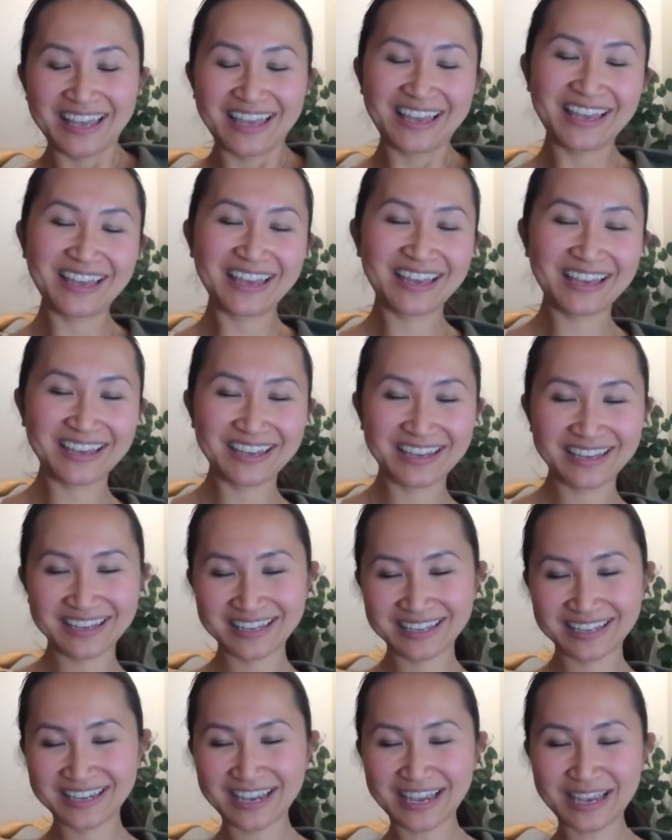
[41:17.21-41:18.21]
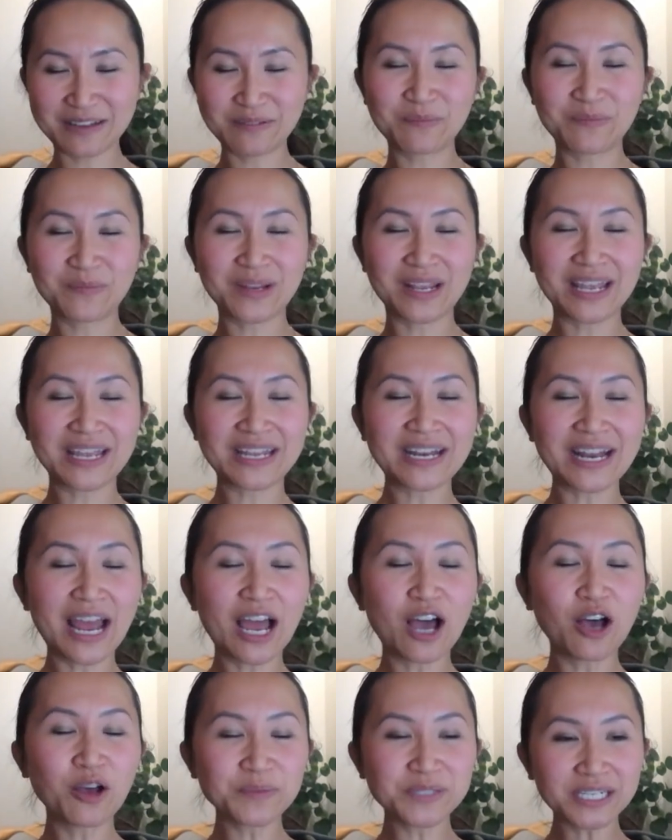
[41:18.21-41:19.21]
And it
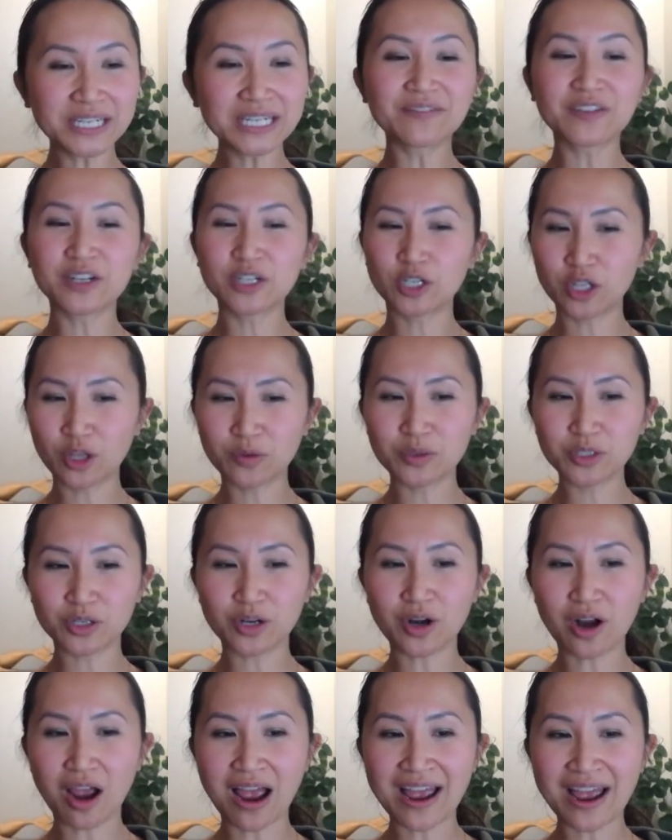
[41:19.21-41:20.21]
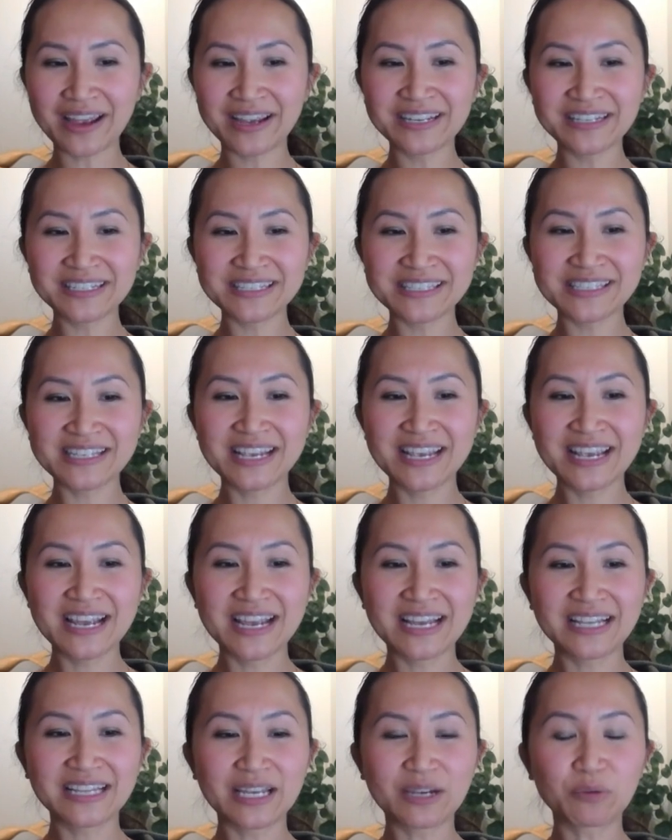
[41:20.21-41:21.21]
helps to even close your eyes.
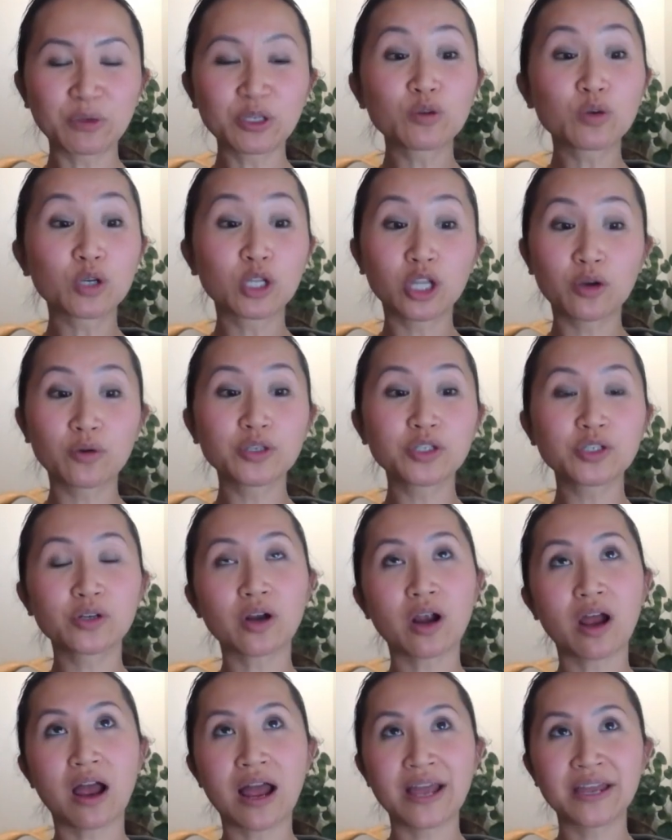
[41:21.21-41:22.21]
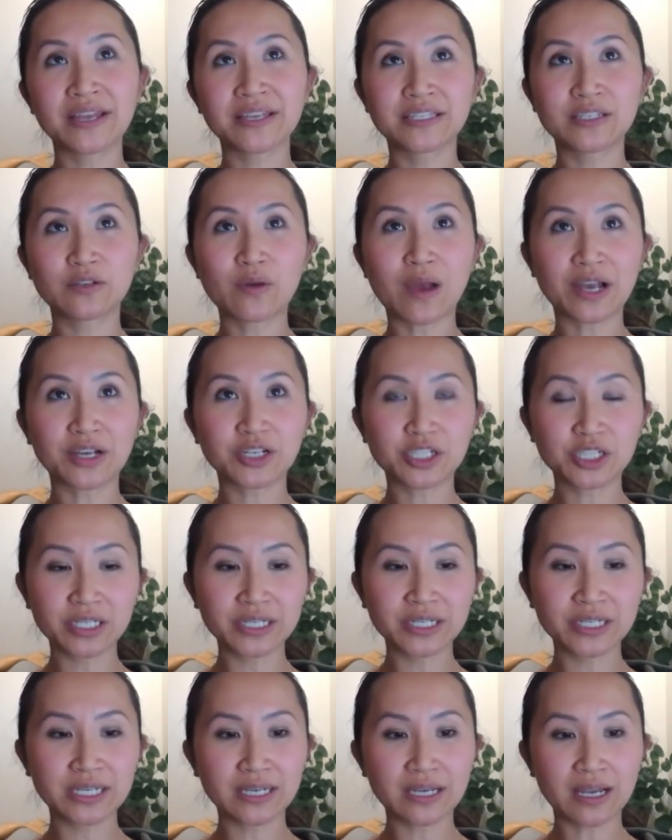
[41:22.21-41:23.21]
Like when you close your eyes, you
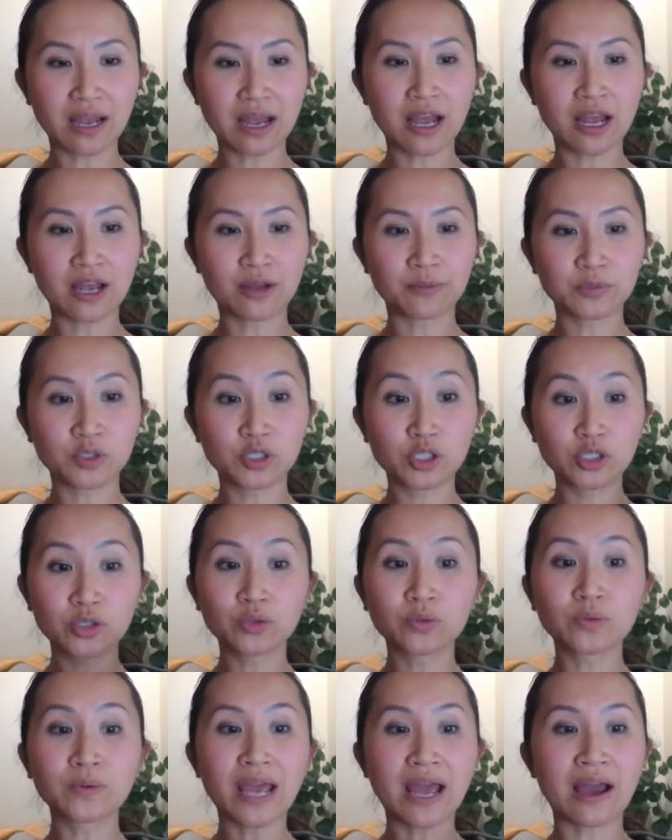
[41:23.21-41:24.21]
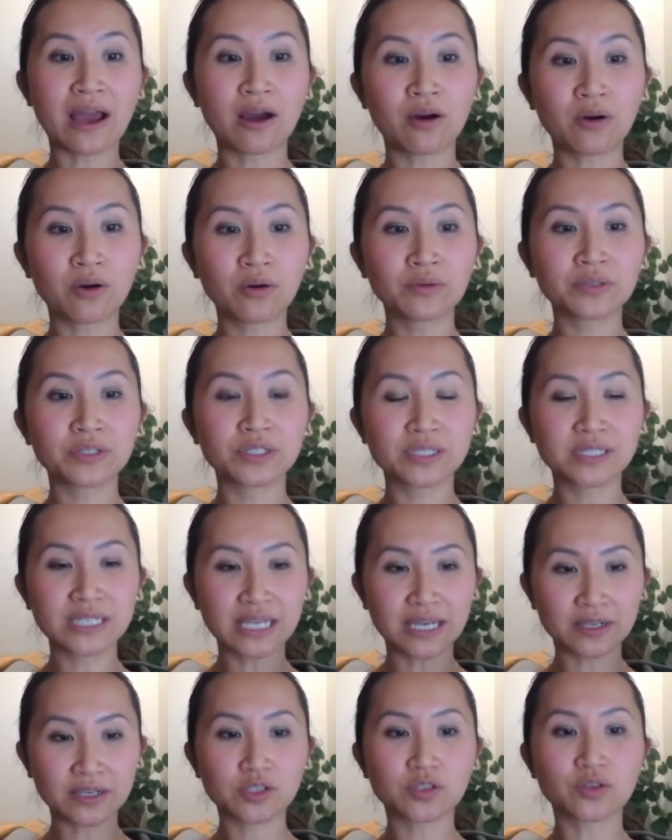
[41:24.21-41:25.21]
actually tune out the
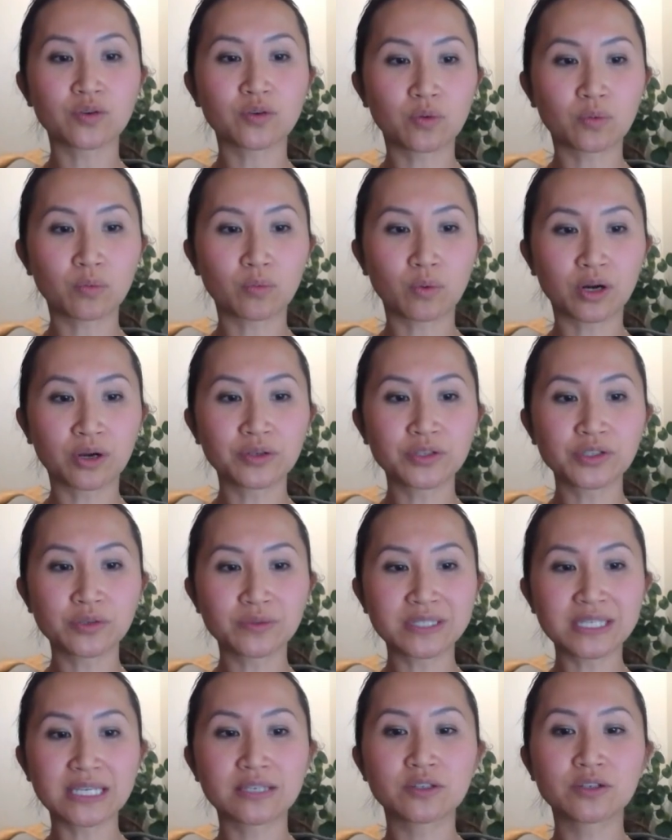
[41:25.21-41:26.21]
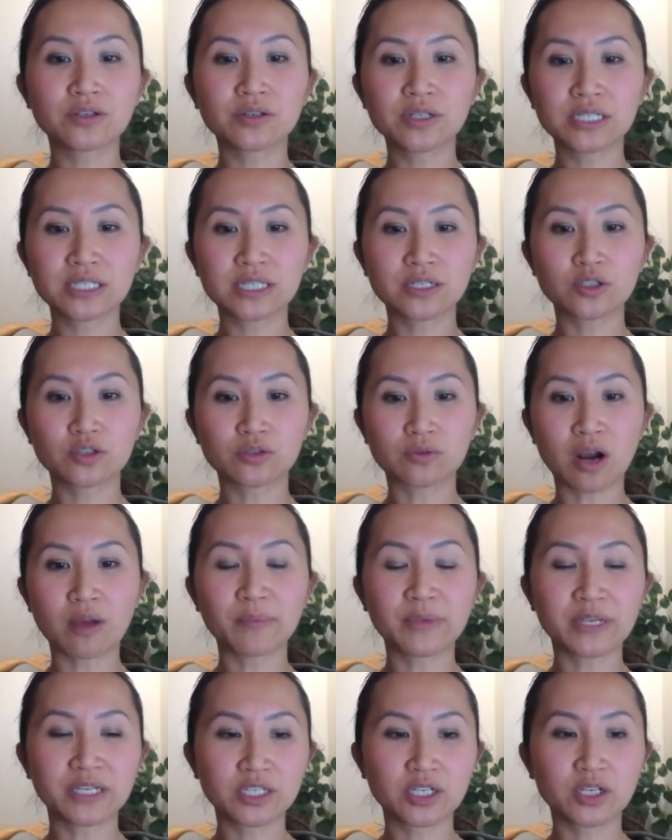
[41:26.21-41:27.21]
external world. So it's easier to drop
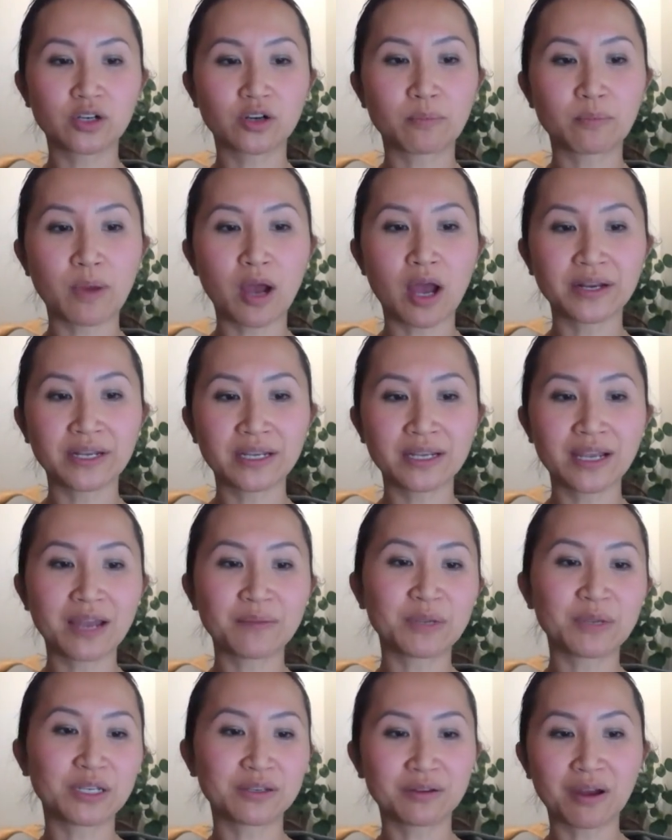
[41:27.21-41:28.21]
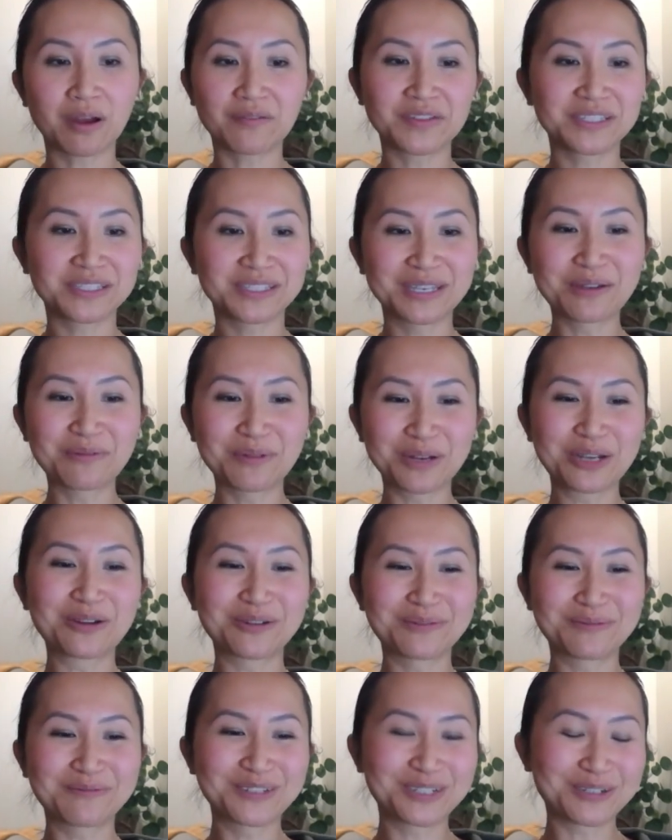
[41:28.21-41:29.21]
into your body. I mean, obviously when
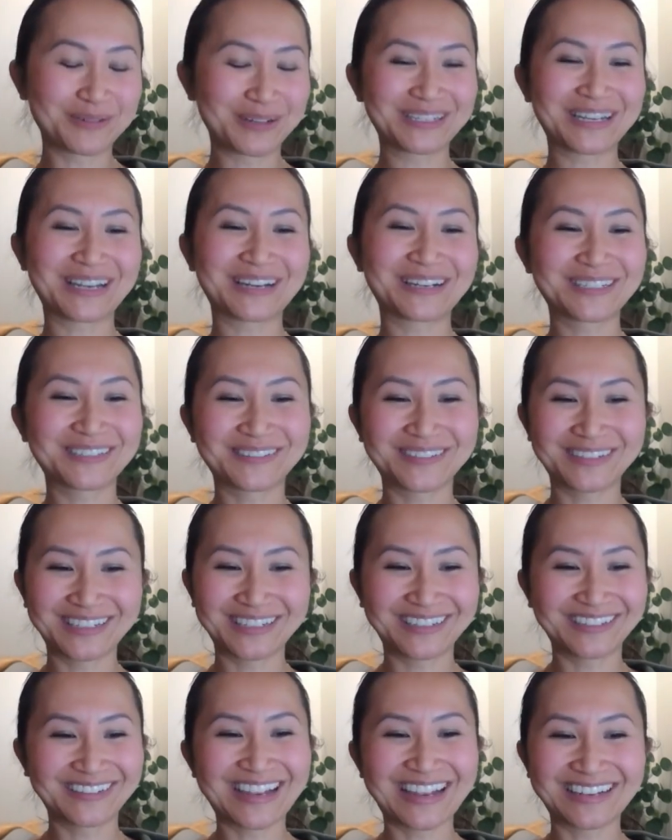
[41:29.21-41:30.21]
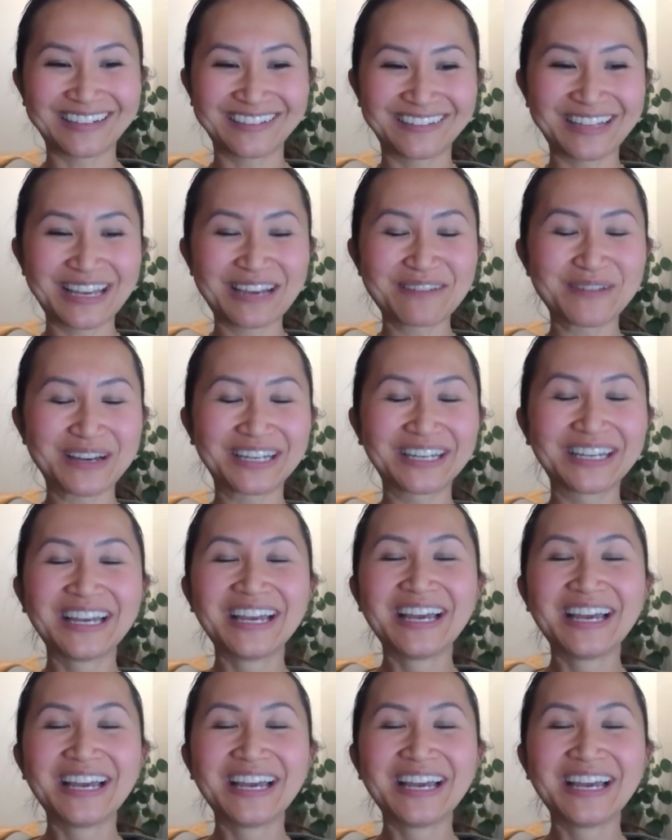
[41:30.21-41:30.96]
you're doing dentistry, you can't do that, but